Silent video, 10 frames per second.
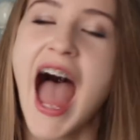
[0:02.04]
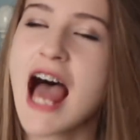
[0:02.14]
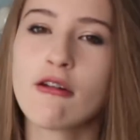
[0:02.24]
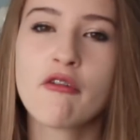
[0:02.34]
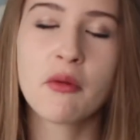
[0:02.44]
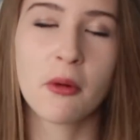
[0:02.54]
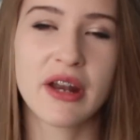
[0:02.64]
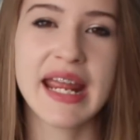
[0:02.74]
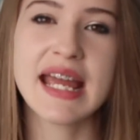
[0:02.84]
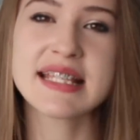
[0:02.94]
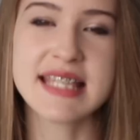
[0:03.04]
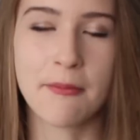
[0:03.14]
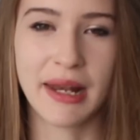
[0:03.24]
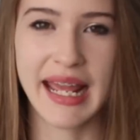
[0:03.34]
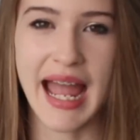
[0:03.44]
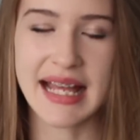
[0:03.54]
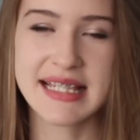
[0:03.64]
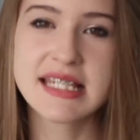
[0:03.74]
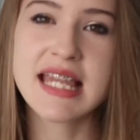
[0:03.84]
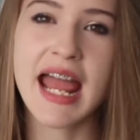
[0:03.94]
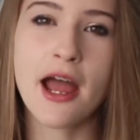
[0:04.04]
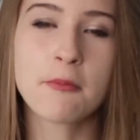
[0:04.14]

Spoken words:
Hello everybody, it's Emily and today